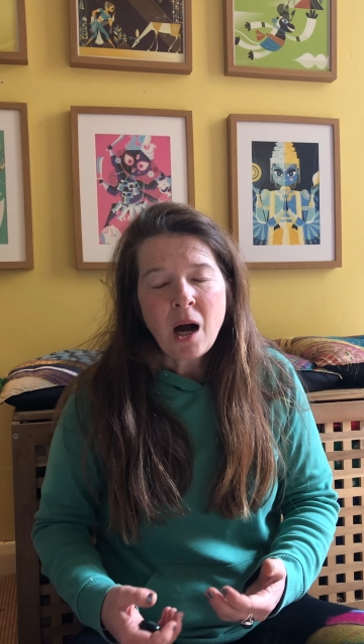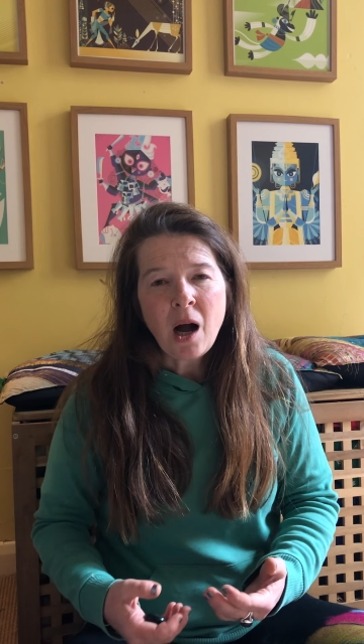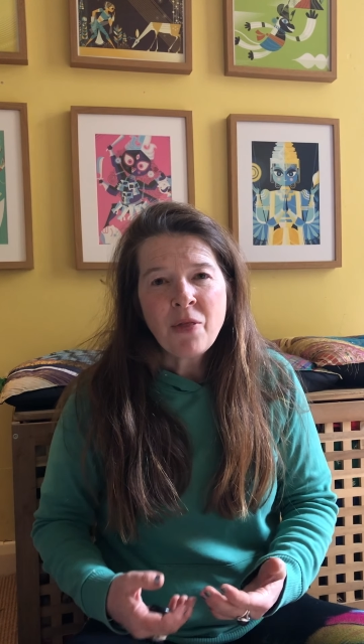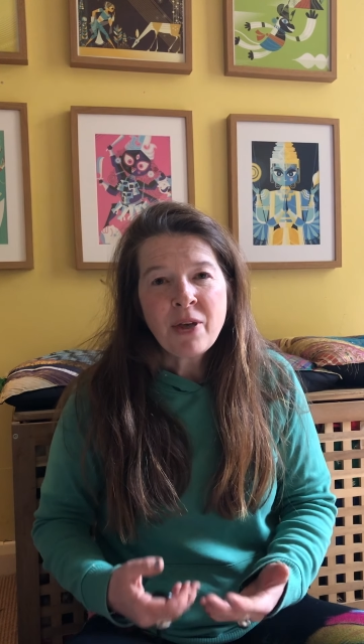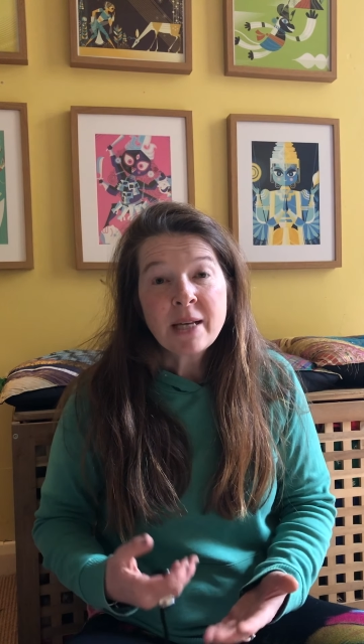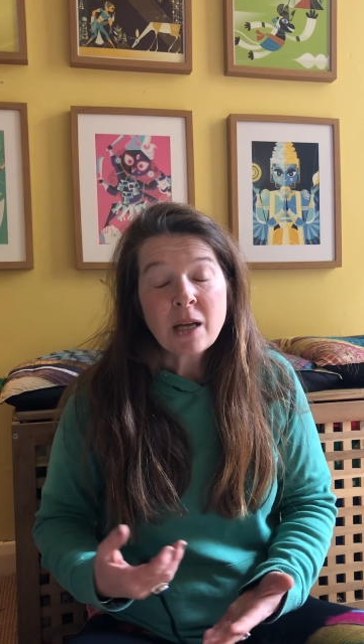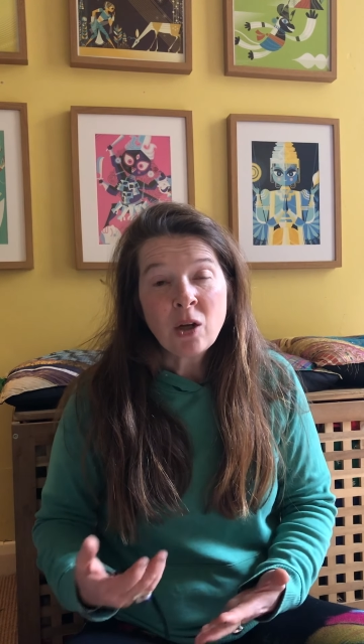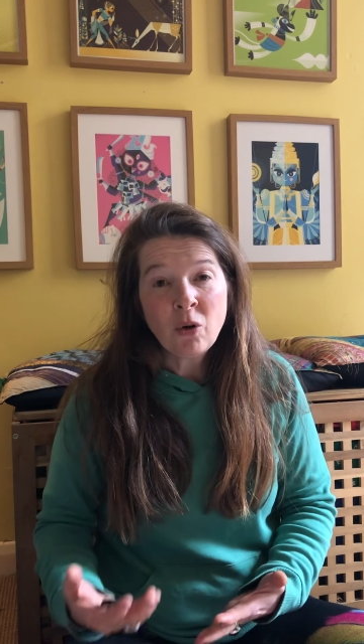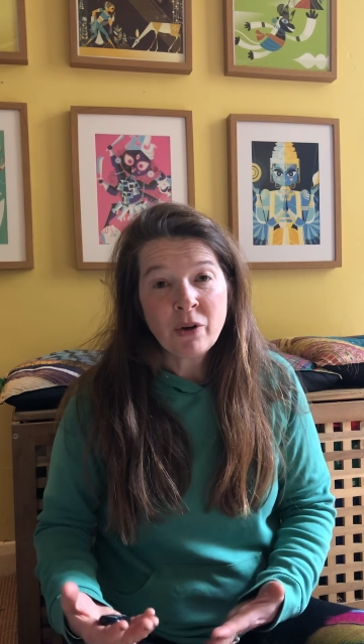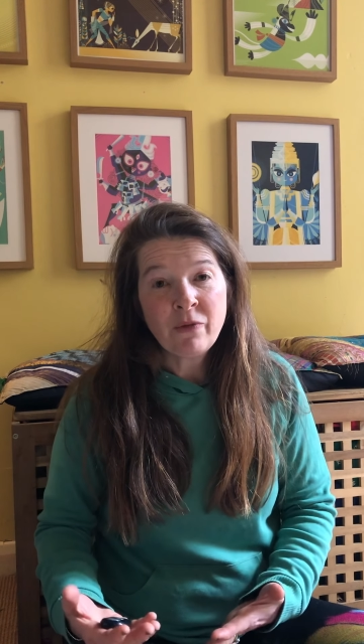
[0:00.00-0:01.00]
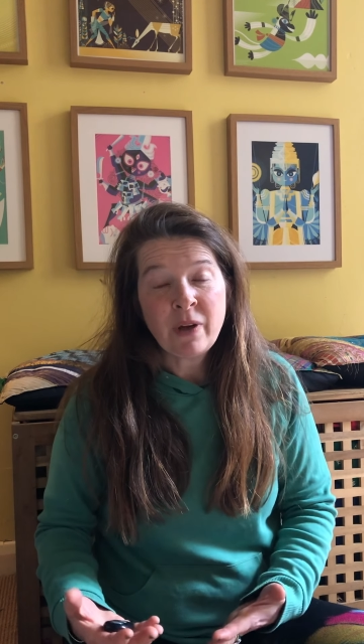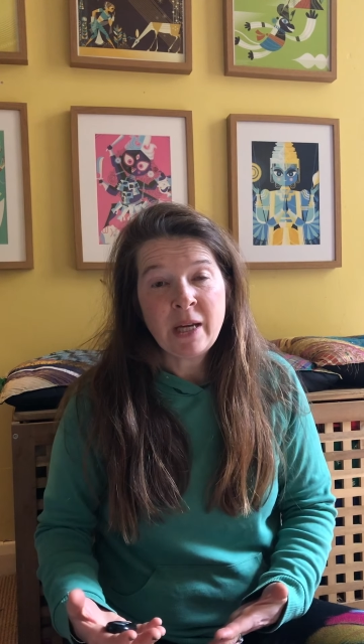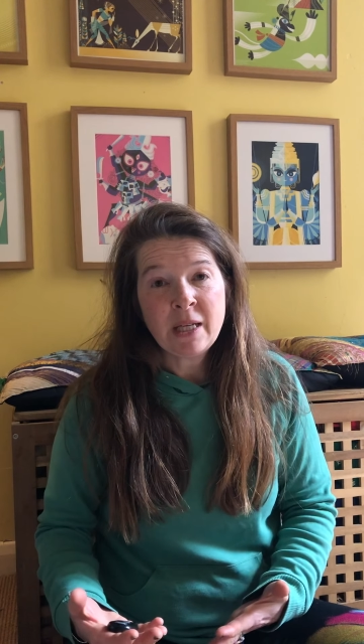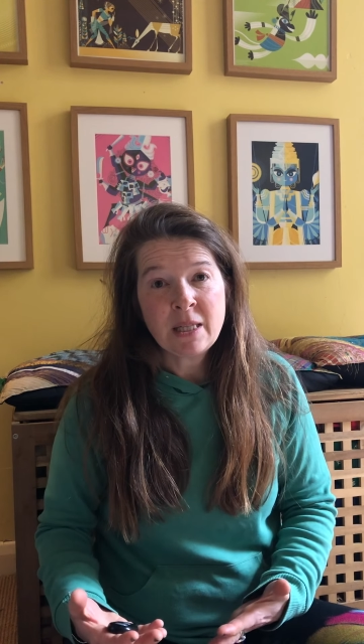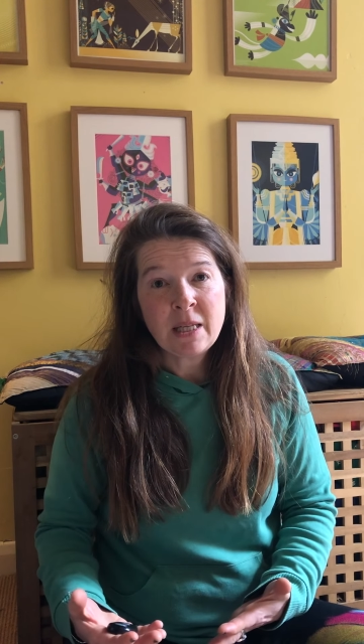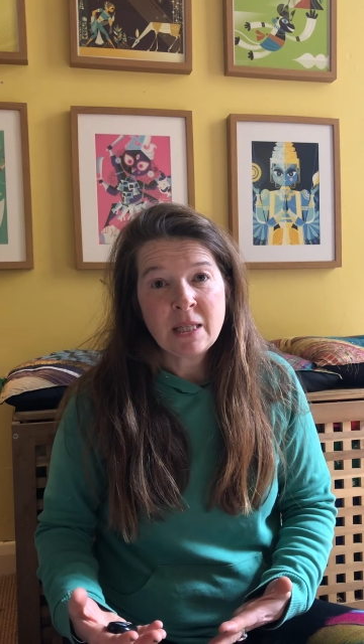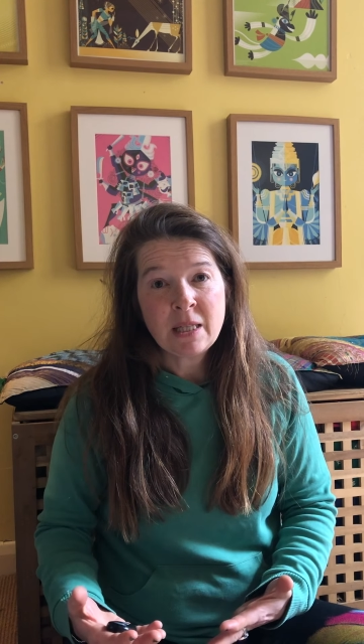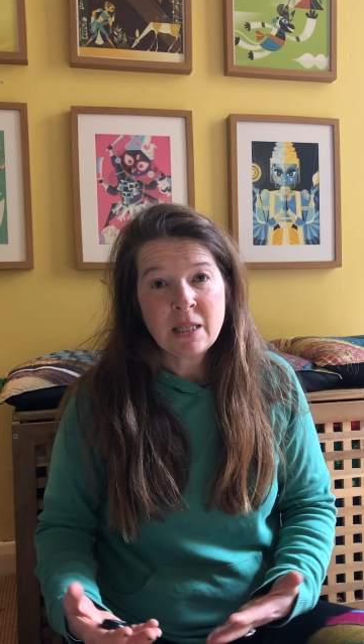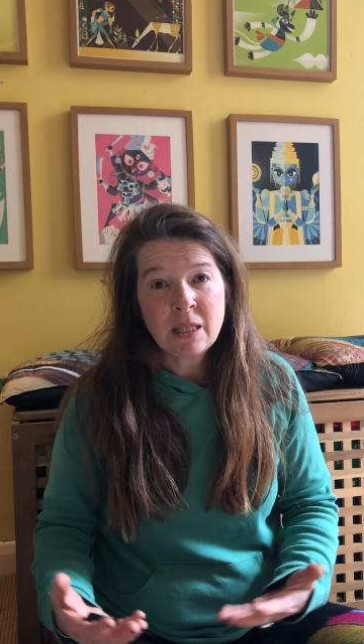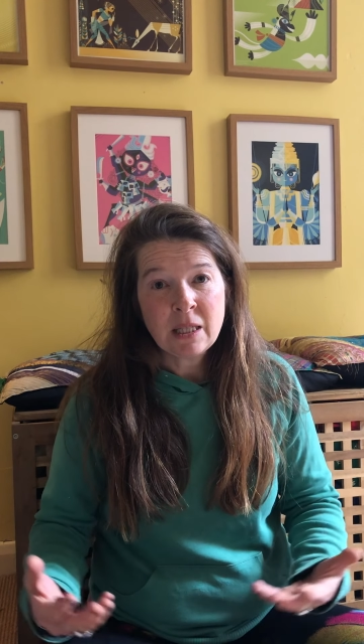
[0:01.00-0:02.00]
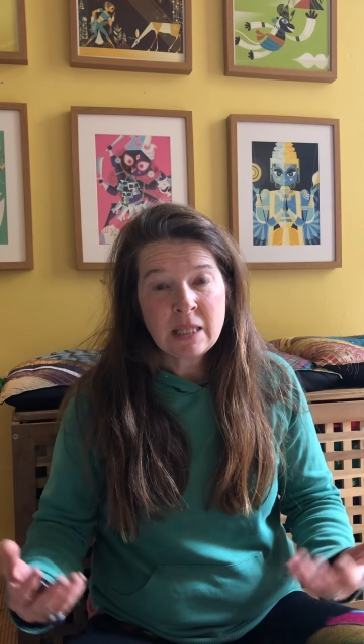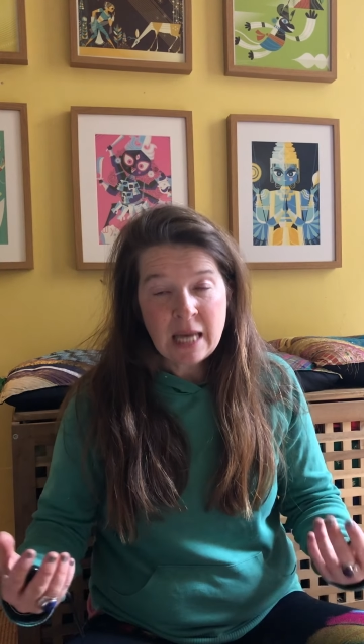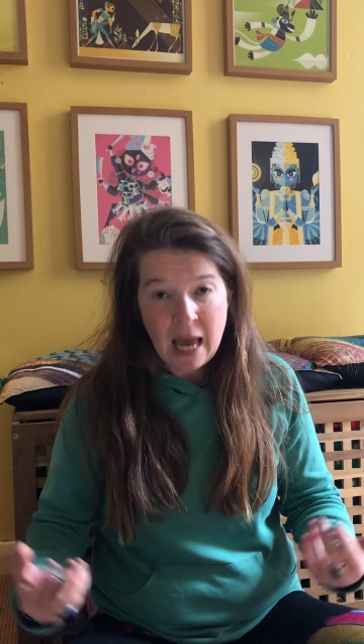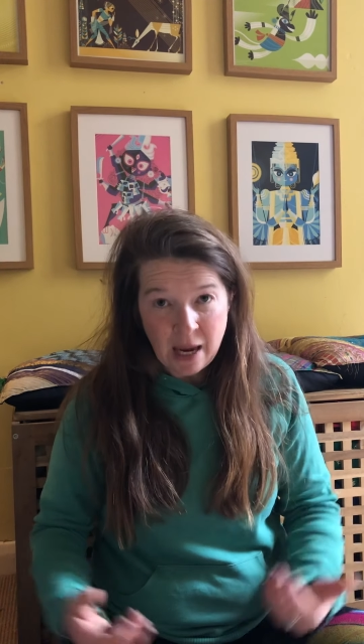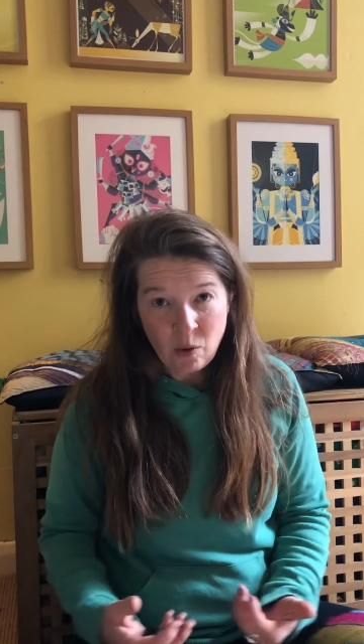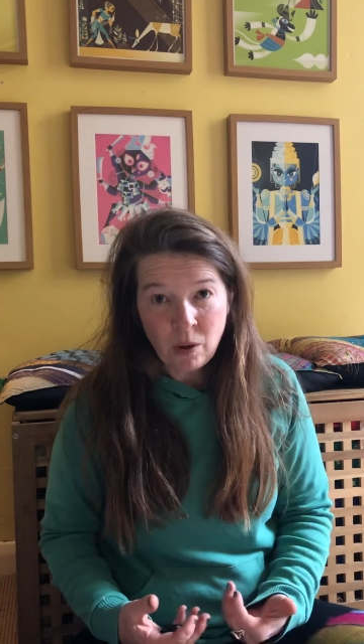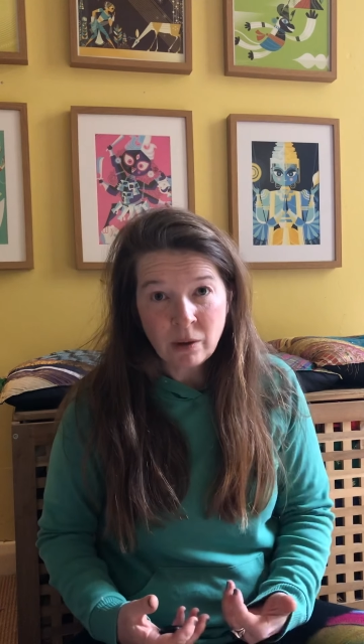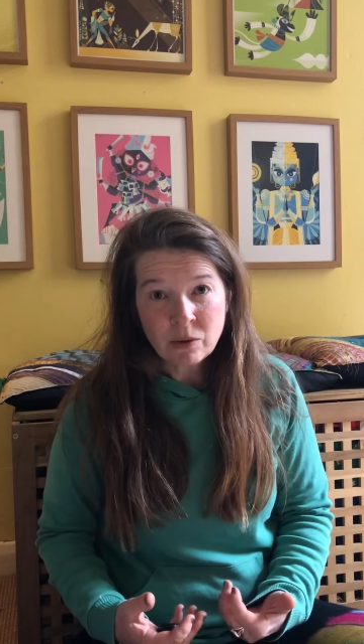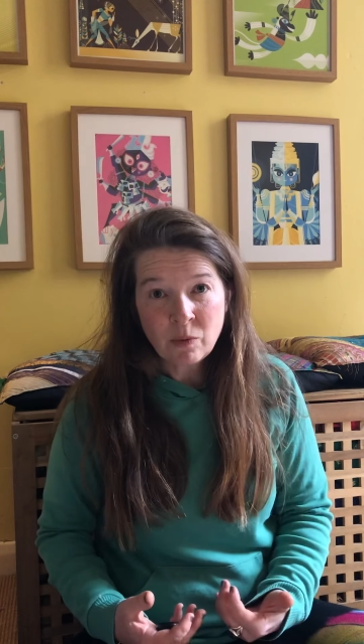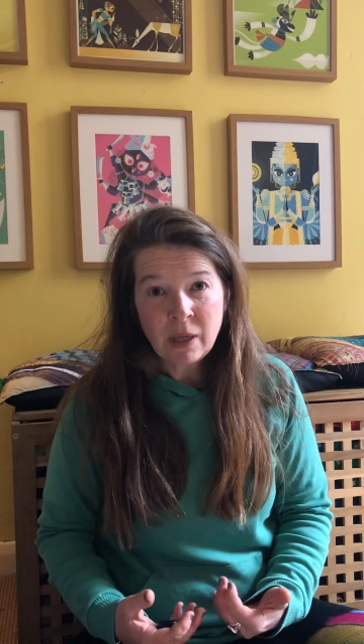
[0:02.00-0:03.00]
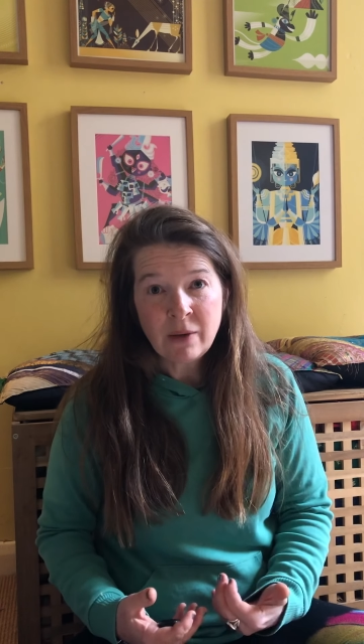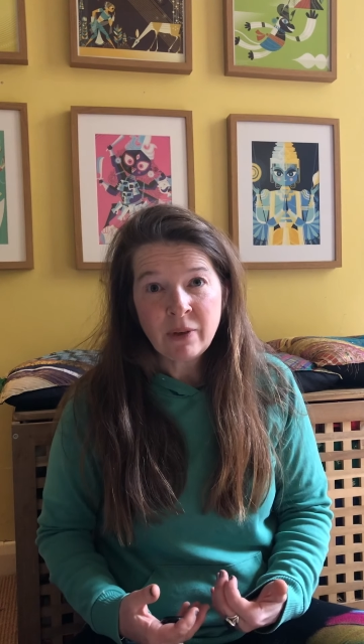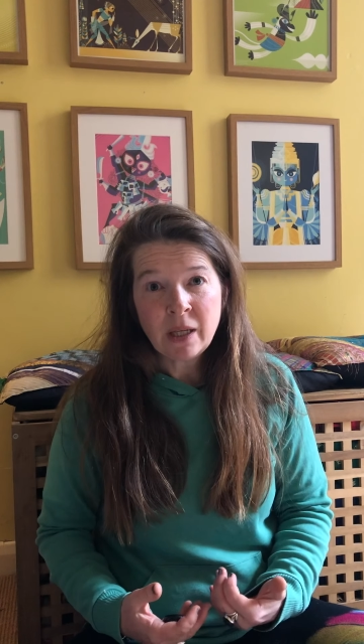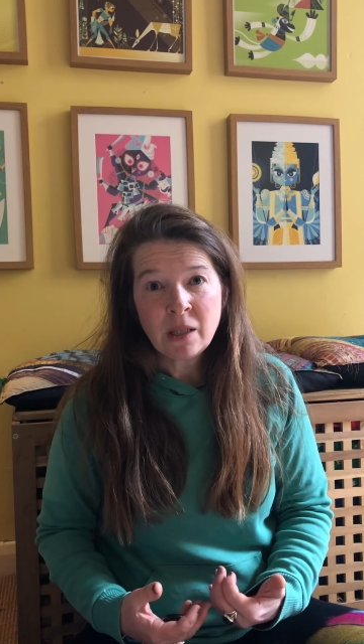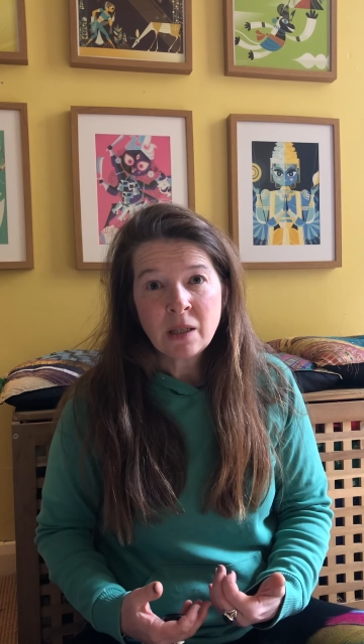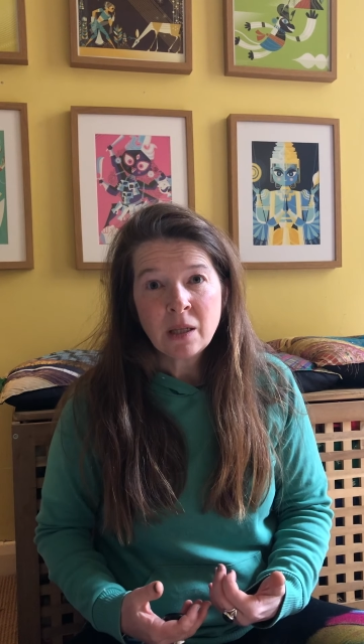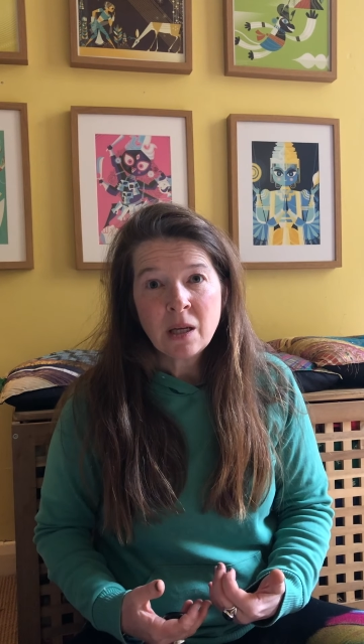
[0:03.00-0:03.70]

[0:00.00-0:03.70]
I think a lot of it is this tech world we live in.